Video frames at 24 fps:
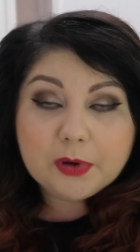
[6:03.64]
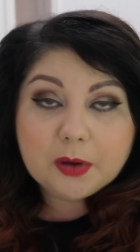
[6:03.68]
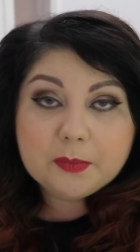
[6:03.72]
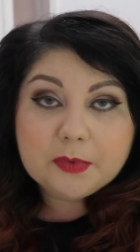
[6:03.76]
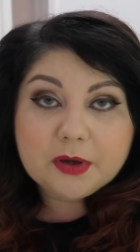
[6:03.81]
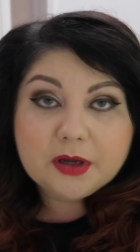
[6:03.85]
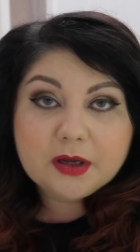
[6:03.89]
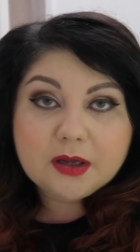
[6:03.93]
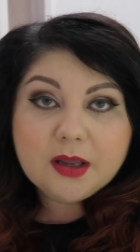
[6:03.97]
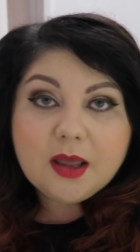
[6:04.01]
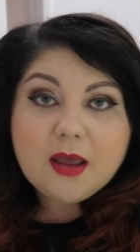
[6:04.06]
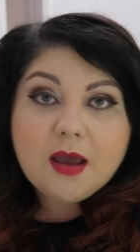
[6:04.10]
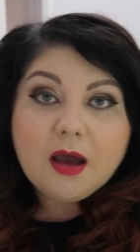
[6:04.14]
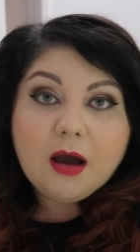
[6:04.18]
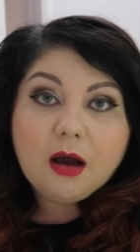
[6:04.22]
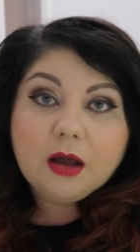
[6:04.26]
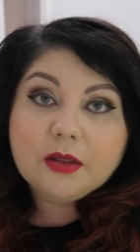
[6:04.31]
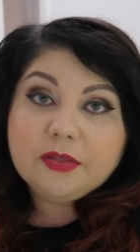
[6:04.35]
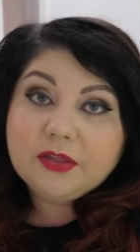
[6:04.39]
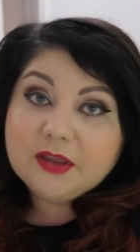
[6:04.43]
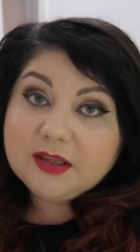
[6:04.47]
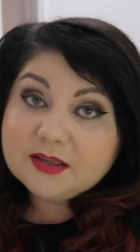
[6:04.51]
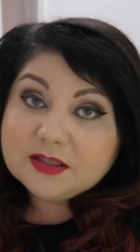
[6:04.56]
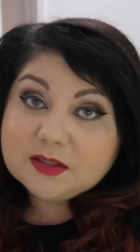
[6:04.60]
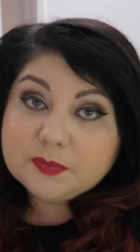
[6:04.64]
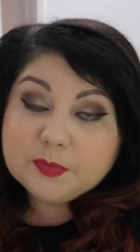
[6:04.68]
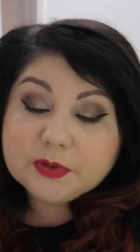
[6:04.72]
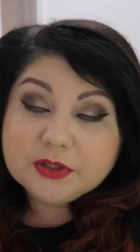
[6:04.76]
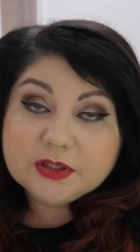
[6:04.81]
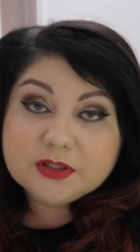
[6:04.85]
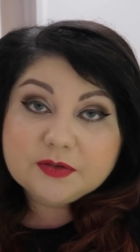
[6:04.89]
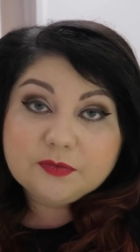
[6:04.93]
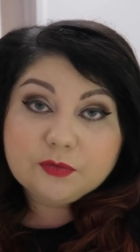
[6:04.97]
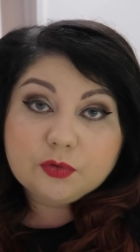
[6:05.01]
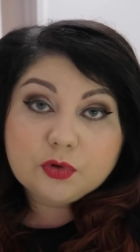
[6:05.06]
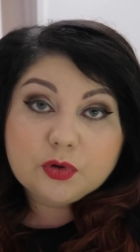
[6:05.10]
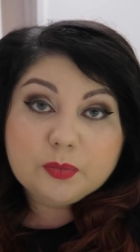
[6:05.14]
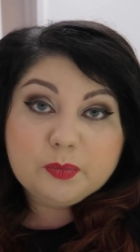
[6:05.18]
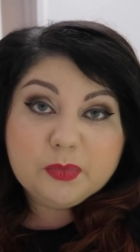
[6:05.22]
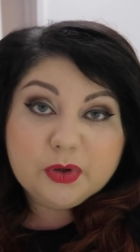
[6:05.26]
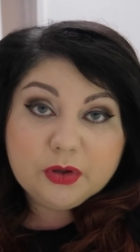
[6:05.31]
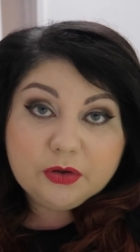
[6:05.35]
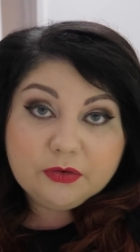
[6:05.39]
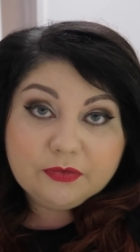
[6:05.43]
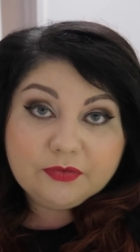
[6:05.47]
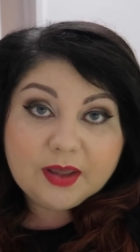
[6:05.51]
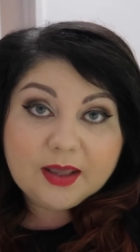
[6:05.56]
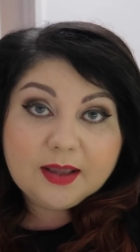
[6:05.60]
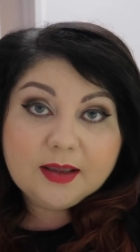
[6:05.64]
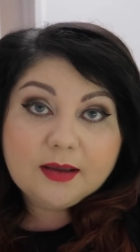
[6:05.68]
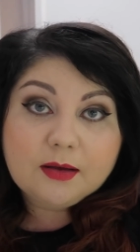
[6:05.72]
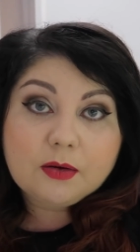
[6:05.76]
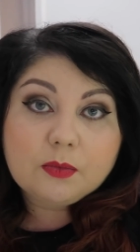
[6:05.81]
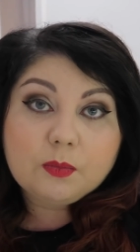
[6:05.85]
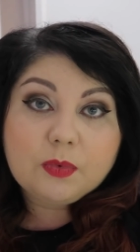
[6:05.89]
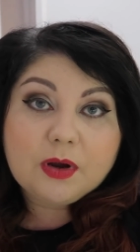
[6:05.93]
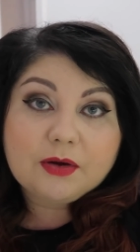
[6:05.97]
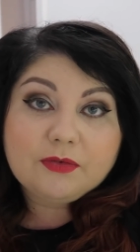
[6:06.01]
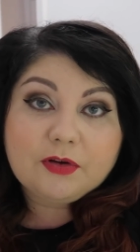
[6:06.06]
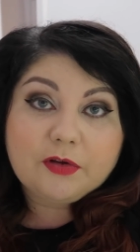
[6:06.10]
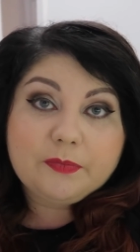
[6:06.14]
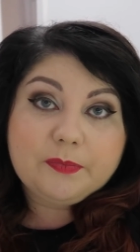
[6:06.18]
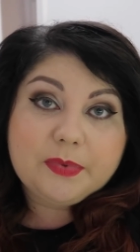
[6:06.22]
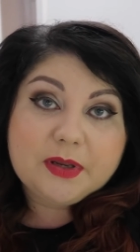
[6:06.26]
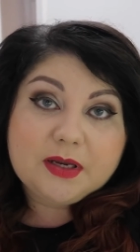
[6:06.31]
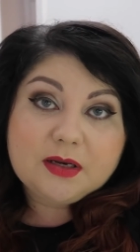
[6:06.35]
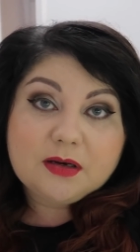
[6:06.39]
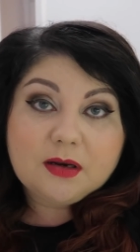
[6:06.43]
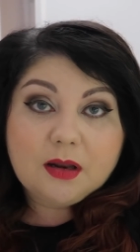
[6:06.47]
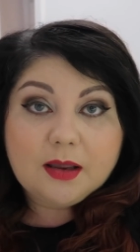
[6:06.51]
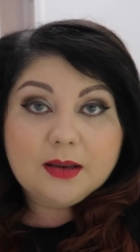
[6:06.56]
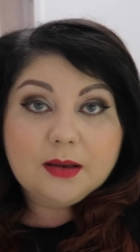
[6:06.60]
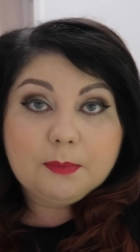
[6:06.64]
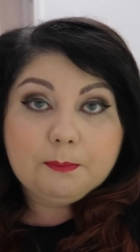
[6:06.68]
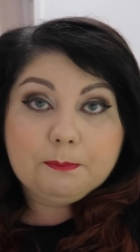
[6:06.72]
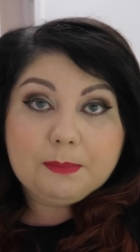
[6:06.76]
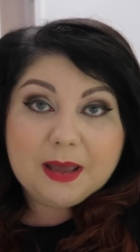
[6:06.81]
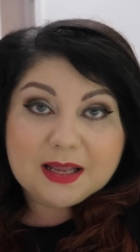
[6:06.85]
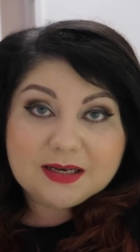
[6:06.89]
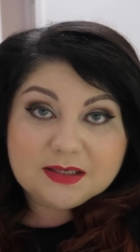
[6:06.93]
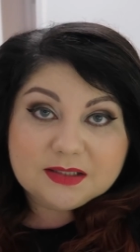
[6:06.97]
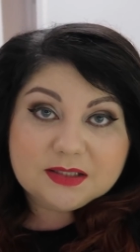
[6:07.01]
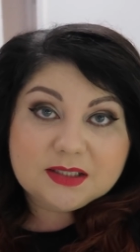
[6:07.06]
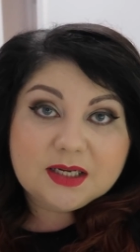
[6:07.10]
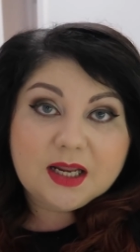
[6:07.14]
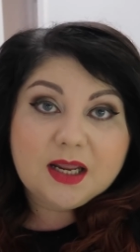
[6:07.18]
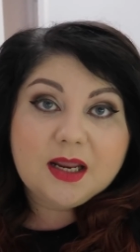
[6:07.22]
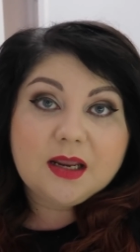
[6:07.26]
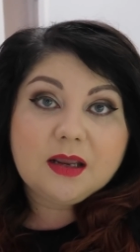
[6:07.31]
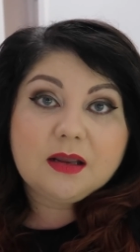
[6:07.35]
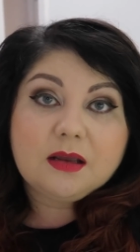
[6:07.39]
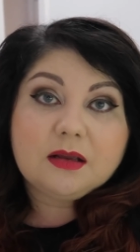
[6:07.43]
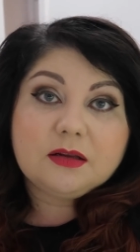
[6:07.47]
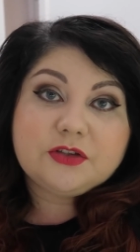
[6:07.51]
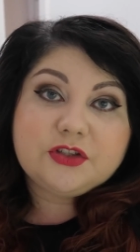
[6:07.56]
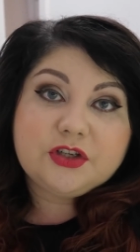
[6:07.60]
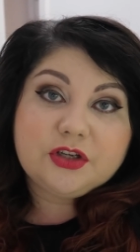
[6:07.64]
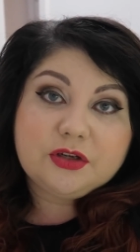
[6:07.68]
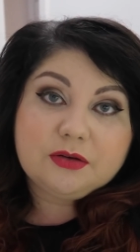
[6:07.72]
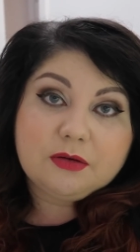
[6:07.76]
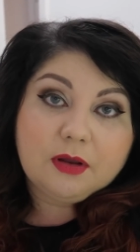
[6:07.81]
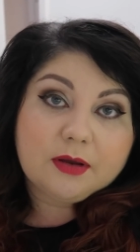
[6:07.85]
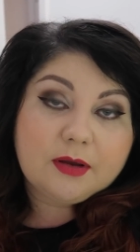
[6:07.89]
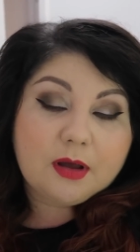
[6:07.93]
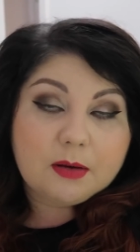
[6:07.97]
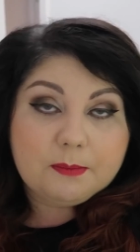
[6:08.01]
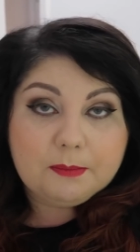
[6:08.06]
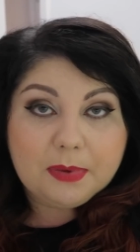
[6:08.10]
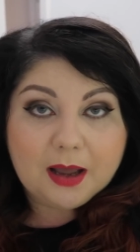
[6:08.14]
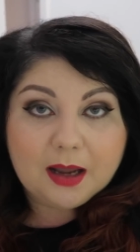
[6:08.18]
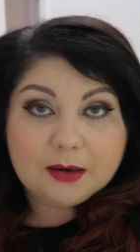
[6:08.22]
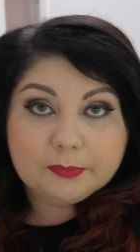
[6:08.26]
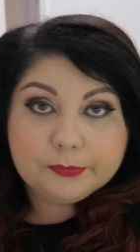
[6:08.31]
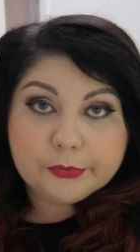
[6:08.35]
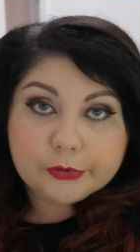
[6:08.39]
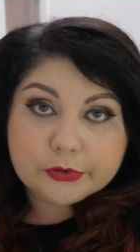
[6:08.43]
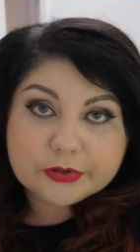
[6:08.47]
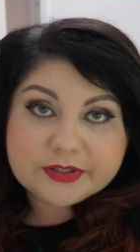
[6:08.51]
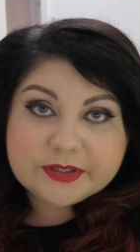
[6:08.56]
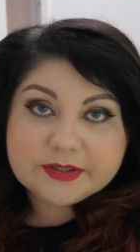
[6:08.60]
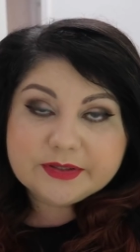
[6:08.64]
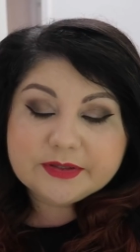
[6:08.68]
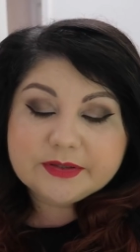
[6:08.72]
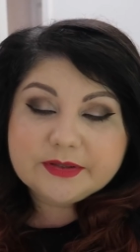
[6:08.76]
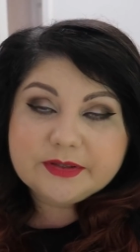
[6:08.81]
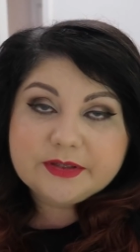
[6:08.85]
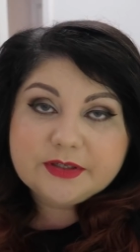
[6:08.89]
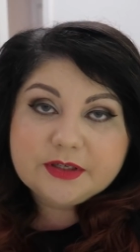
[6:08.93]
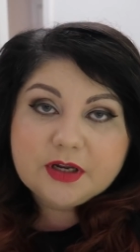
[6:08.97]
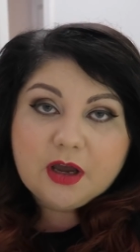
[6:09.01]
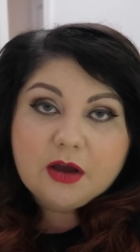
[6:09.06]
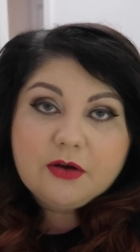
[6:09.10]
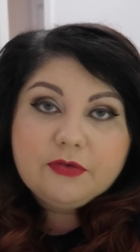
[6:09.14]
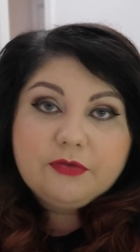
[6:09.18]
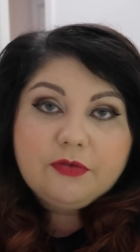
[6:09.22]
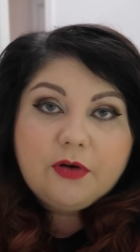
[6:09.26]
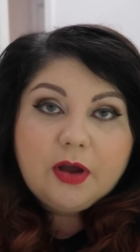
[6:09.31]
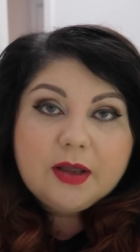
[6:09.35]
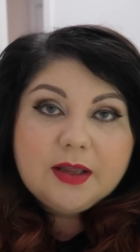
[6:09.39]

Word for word: bummer. I think it's because of all the moving where I've been like bending to like unpack boxes and stuff.